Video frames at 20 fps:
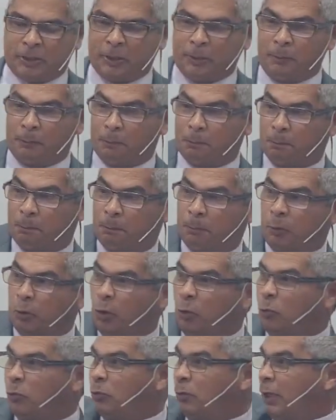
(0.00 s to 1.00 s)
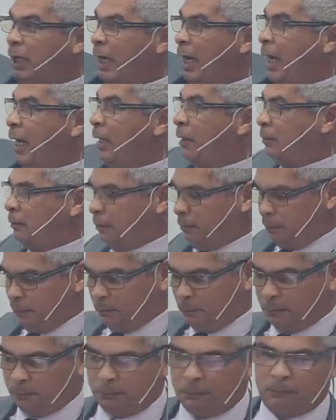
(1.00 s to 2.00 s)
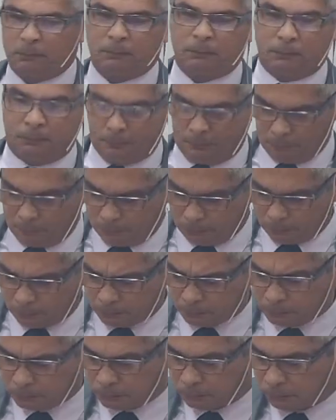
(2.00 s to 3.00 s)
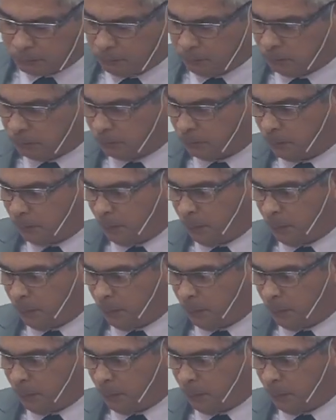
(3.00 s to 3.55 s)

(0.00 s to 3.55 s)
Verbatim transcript: So this individual, instead of looking